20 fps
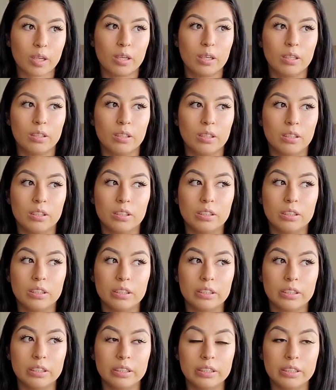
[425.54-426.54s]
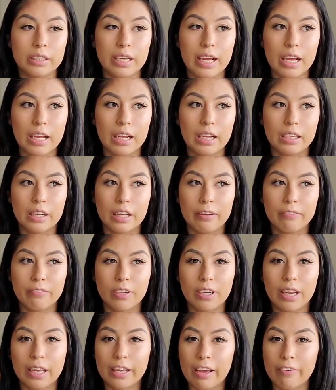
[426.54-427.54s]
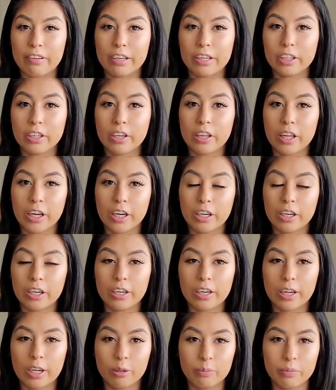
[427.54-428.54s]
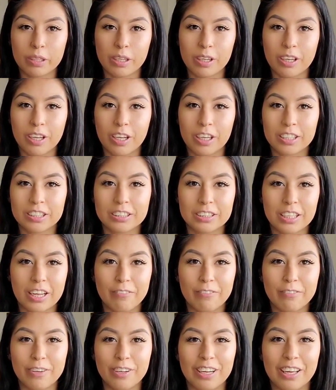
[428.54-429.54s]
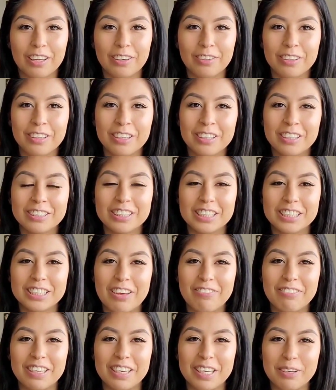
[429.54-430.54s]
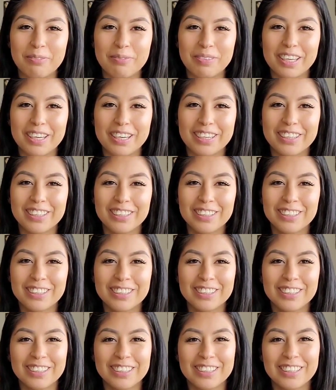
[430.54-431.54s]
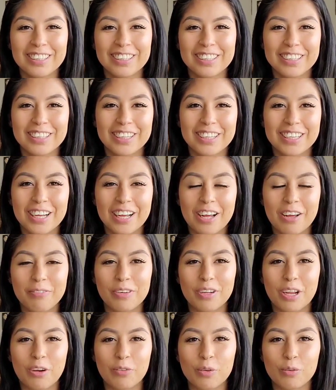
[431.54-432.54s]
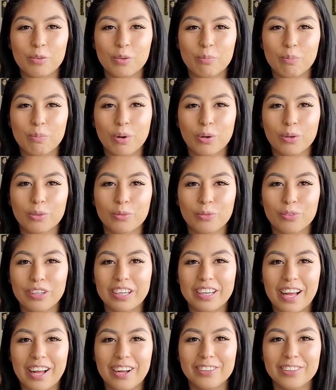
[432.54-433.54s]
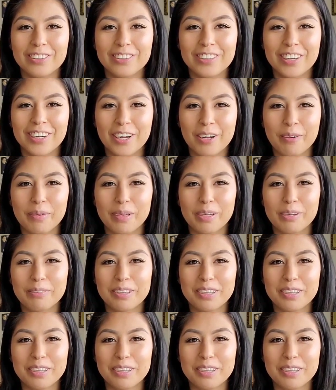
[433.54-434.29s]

And yeah, I feel like having her there helped me a lot, because I feel like just having him there, I feel like we would both freak out, huh, babe?